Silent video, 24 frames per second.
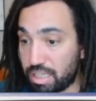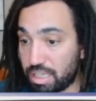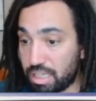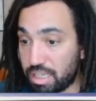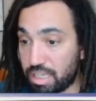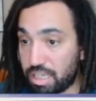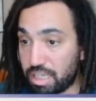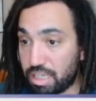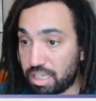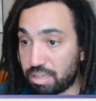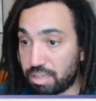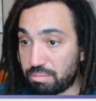
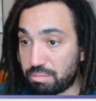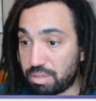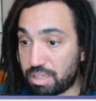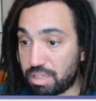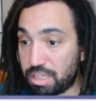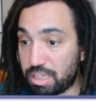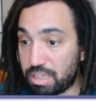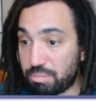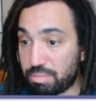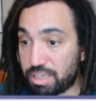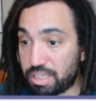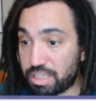um,
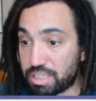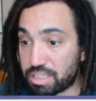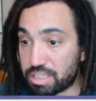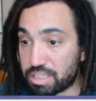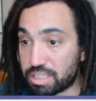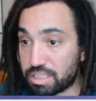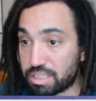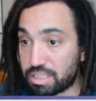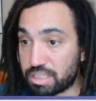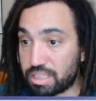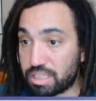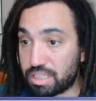a bit
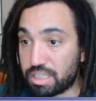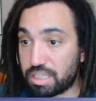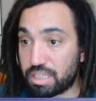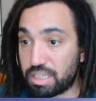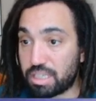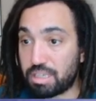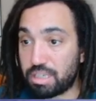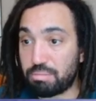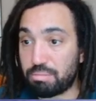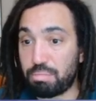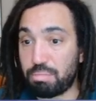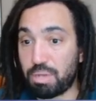
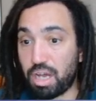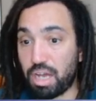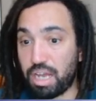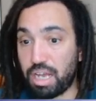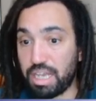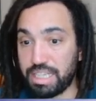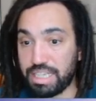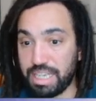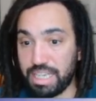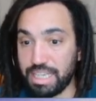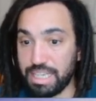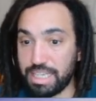
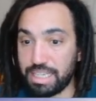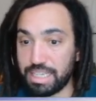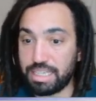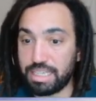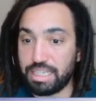pi